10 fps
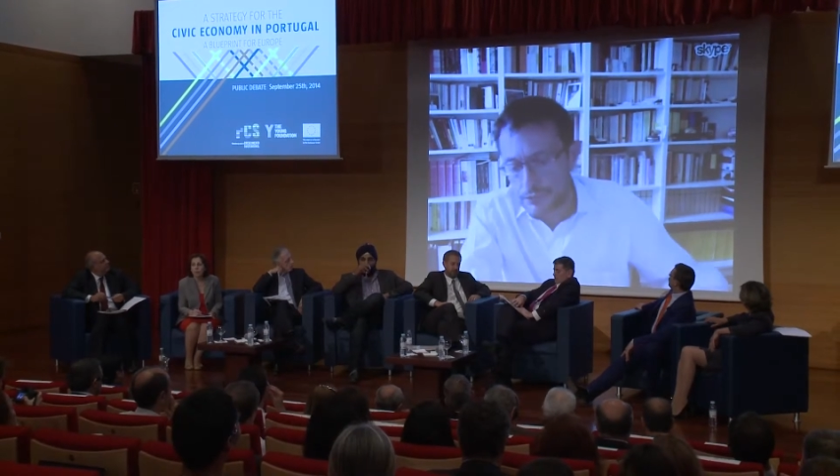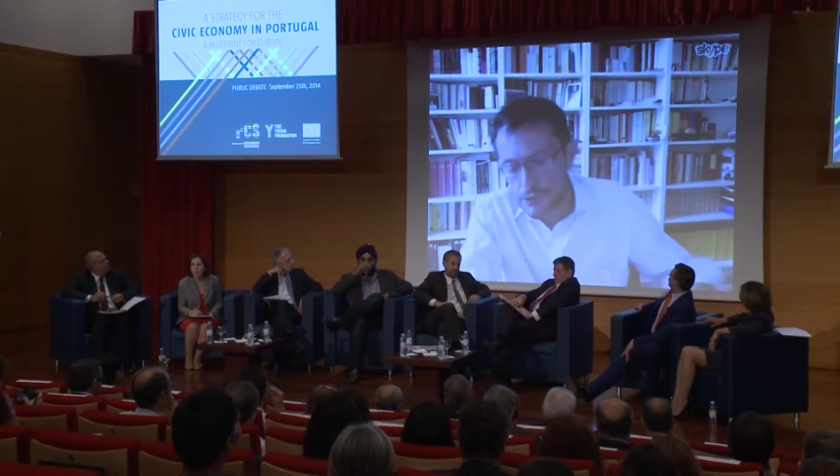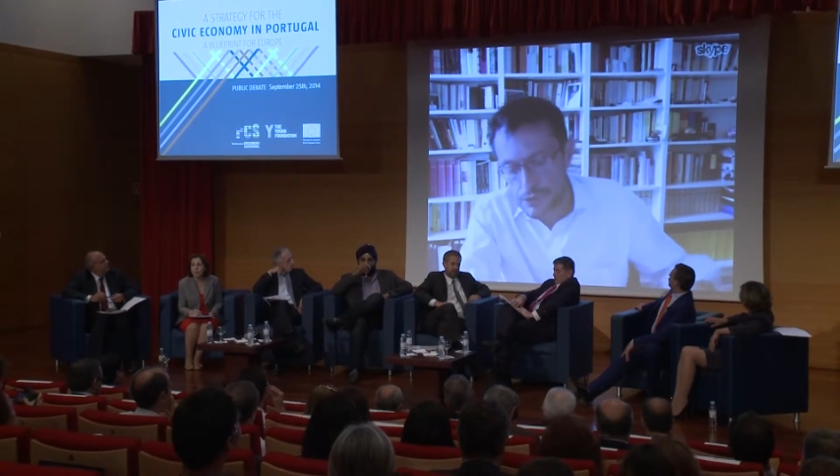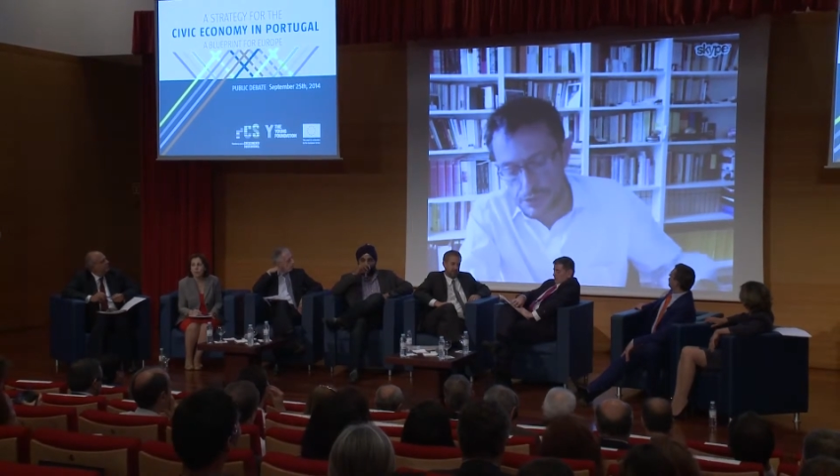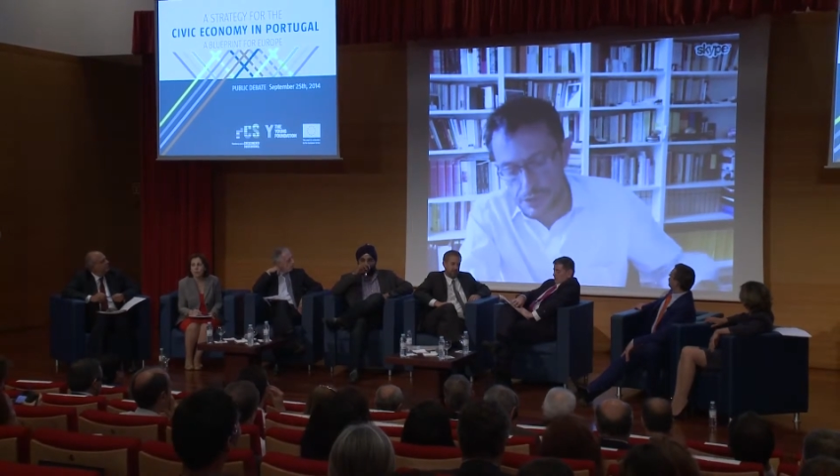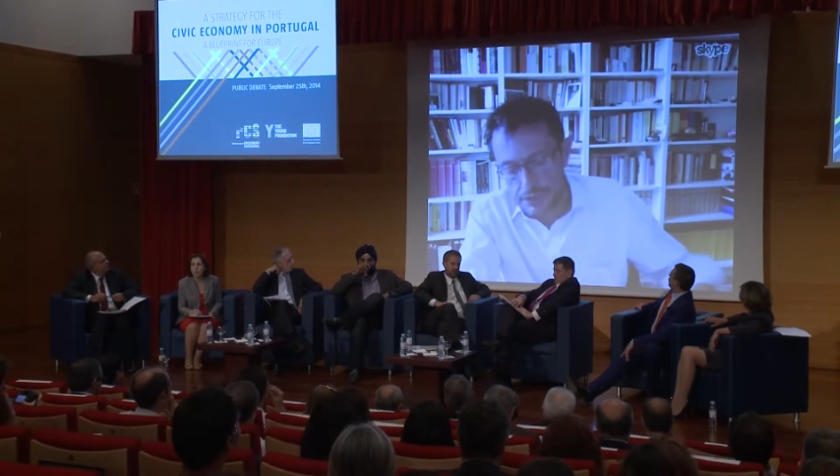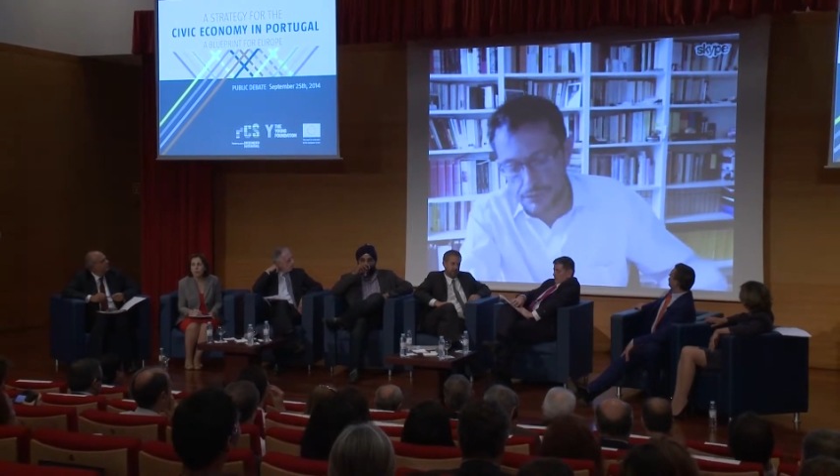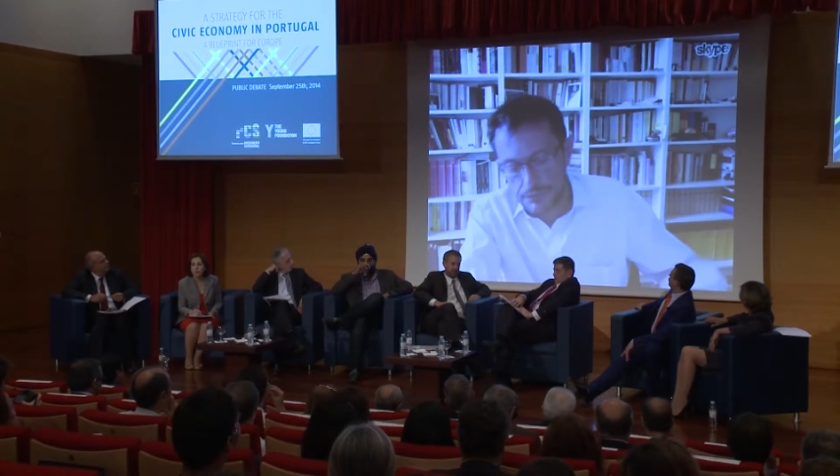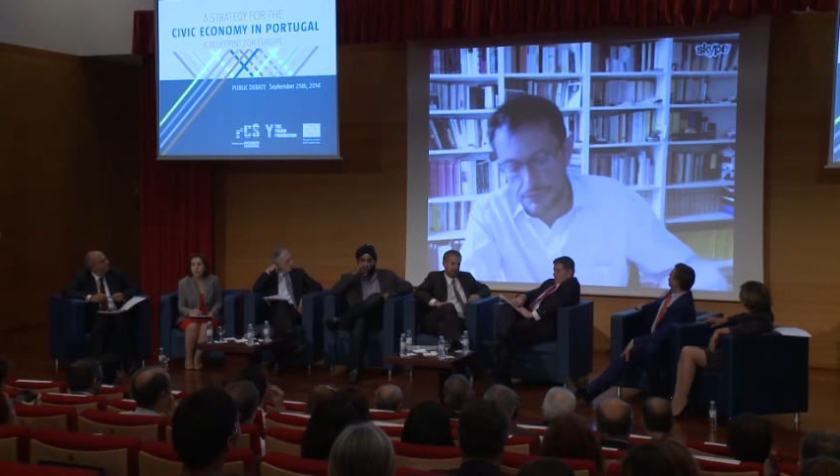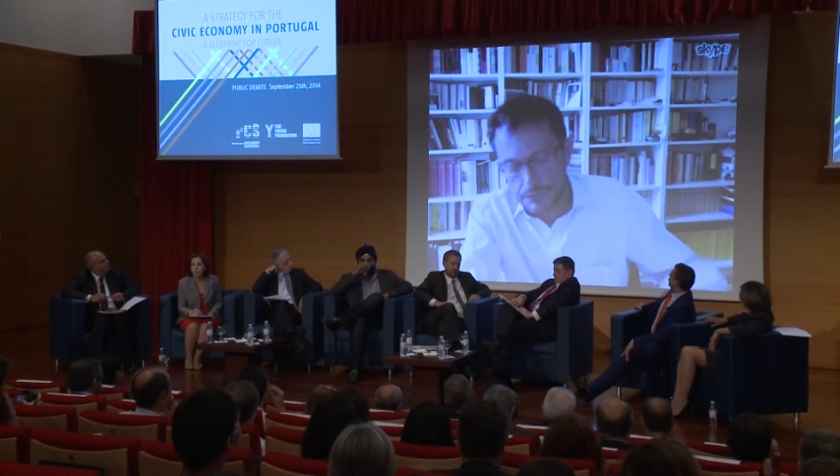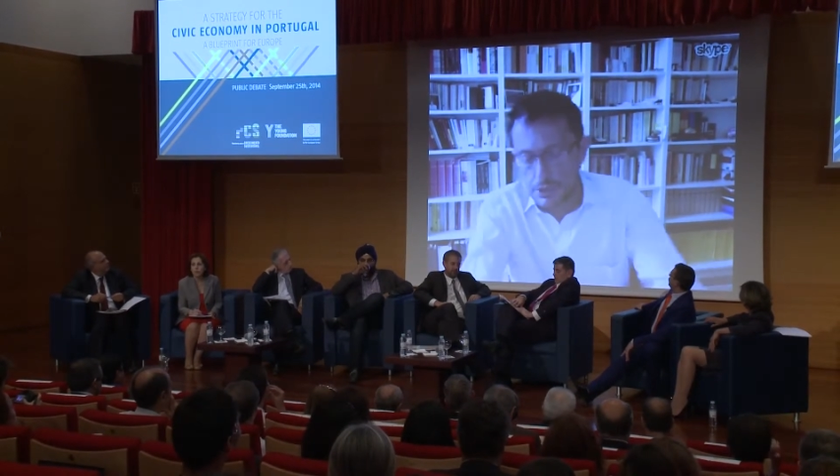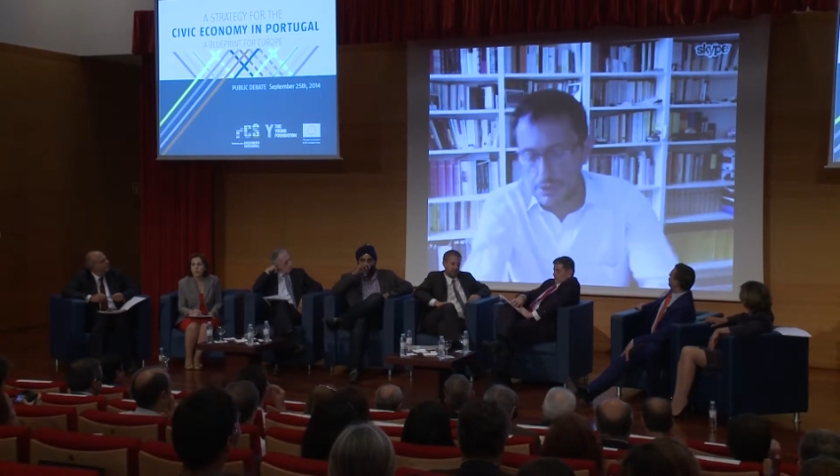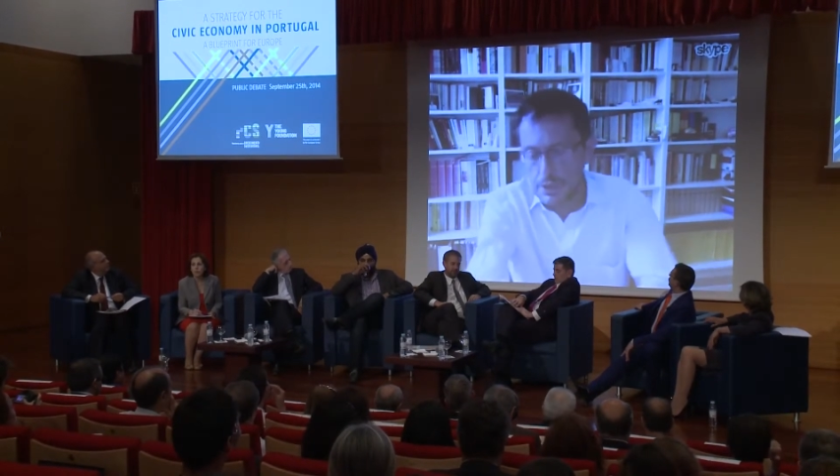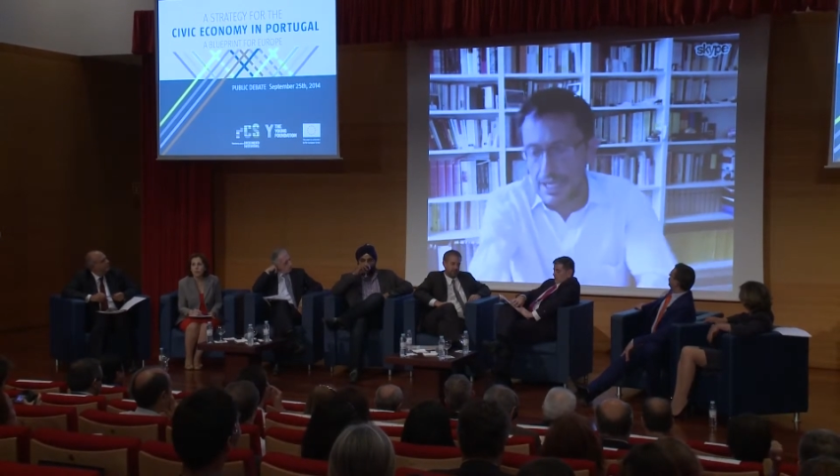social innovation